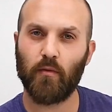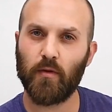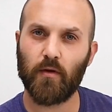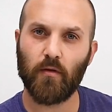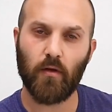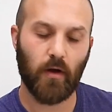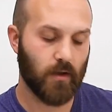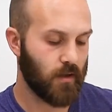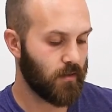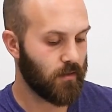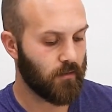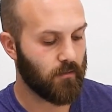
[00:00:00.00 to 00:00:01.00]
So once you're logged
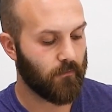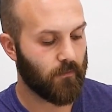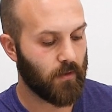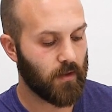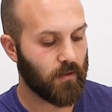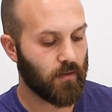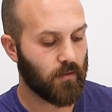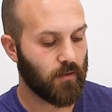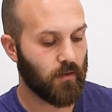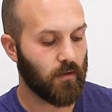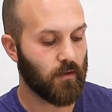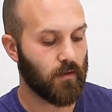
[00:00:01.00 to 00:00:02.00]
into your device,
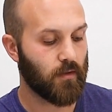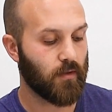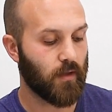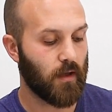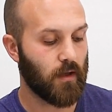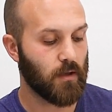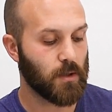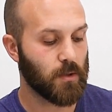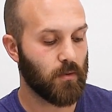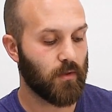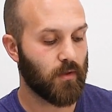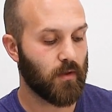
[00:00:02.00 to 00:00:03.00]
there is a
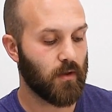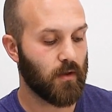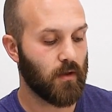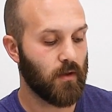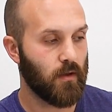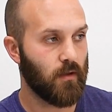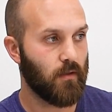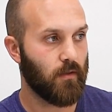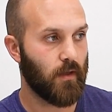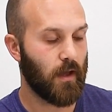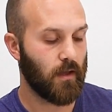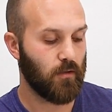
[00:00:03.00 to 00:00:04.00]
joystick
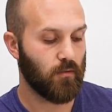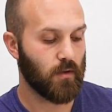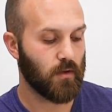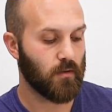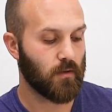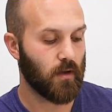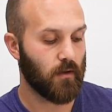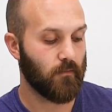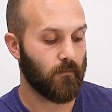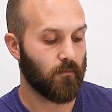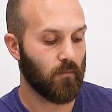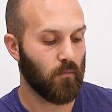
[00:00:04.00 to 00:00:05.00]
that you can kind
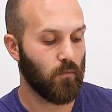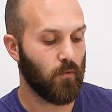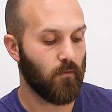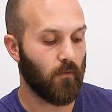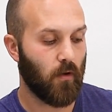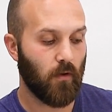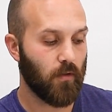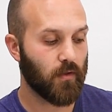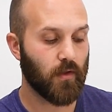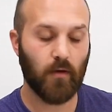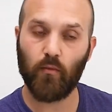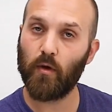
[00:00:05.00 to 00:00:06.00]
of move all the
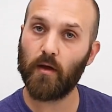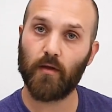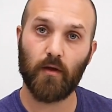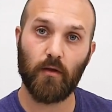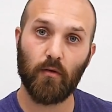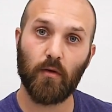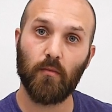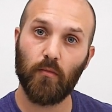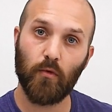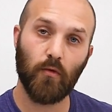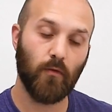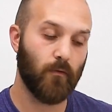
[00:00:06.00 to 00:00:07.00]
same ways that you can
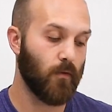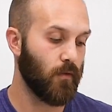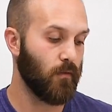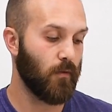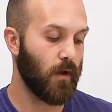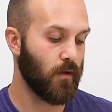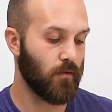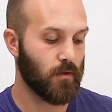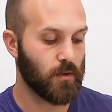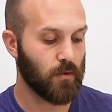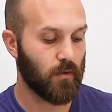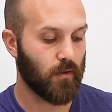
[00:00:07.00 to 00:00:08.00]
move the regular
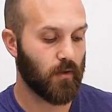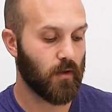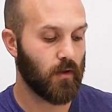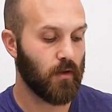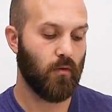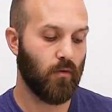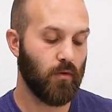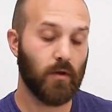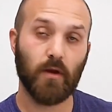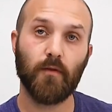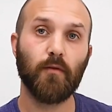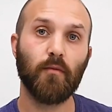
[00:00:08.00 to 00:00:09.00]
joystick, or you
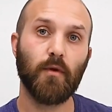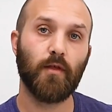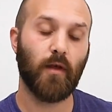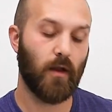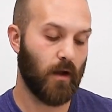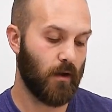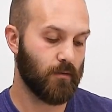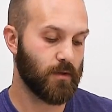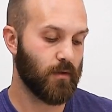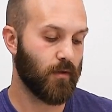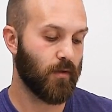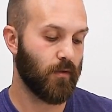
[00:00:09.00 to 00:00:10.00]
can hit the reset
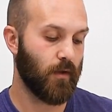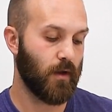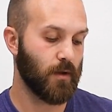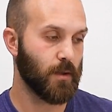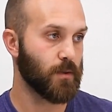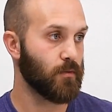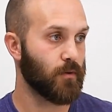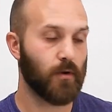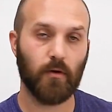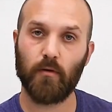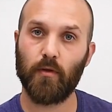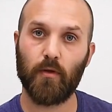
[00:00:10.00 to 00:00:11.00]
option so that it just
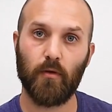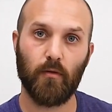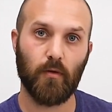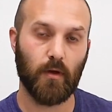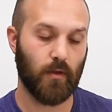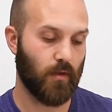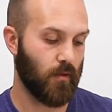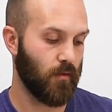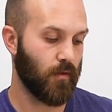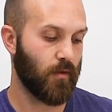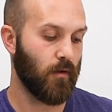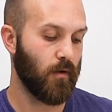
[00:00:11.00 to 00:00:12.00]
returns to its
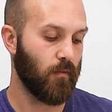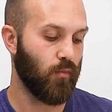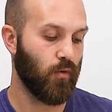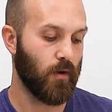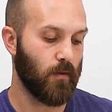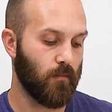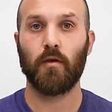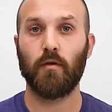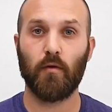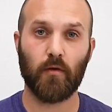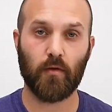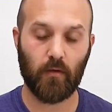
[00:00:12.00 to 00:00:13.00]
starting point.
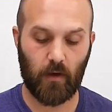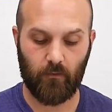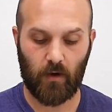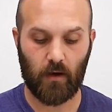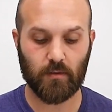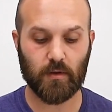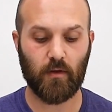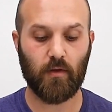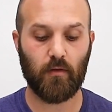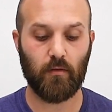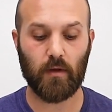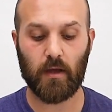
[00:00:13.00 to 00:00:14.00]
You also have options
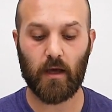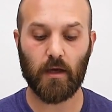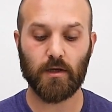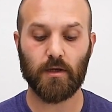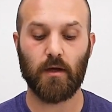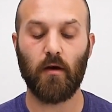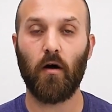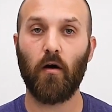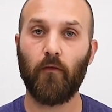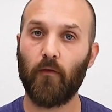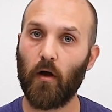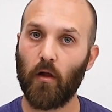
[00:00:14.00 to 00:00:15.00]
to engage the
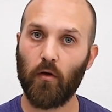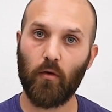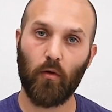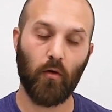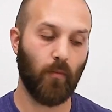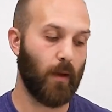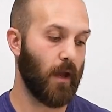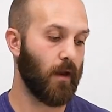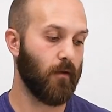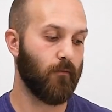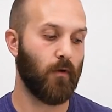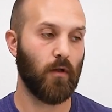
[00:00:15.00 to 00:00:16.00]
all follow or
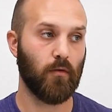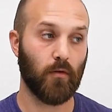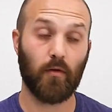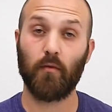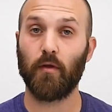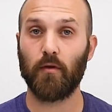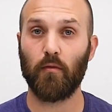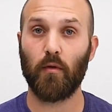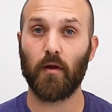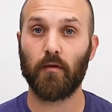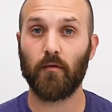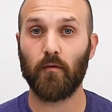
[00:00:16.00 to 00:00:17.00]
panning follow, so whether you
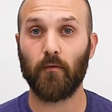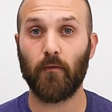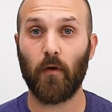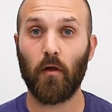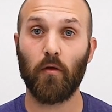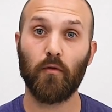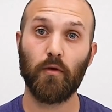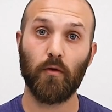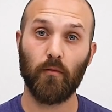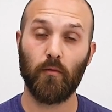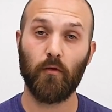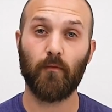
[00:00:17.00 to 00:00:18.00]
want it to follow
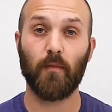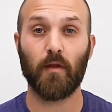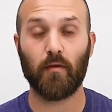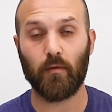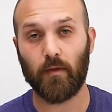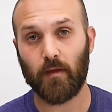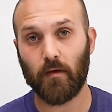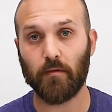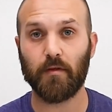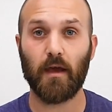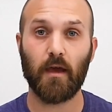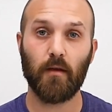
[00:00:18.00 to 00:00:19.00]
your movements with
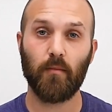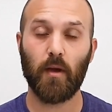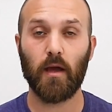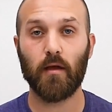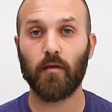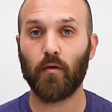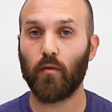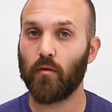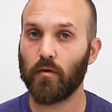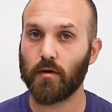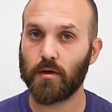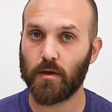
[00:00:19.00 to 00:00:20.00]
tilt and pans
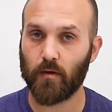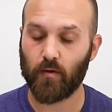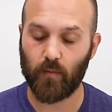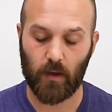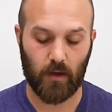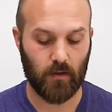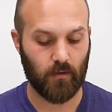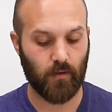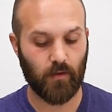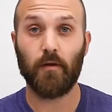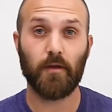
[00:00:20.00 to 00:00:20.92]
or just pans.